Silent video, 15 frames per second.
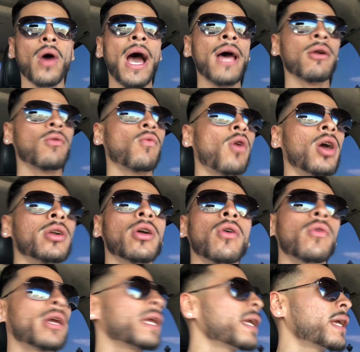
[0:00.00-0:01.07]
I don't want no
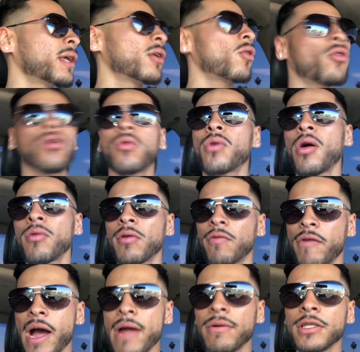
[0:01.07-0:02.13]
heat and no
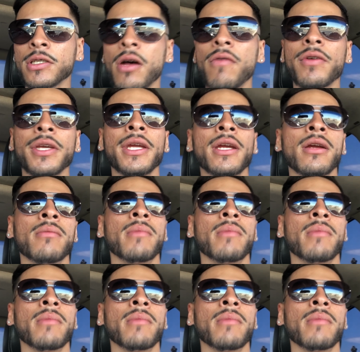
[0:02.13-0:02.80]
coronavirus over here,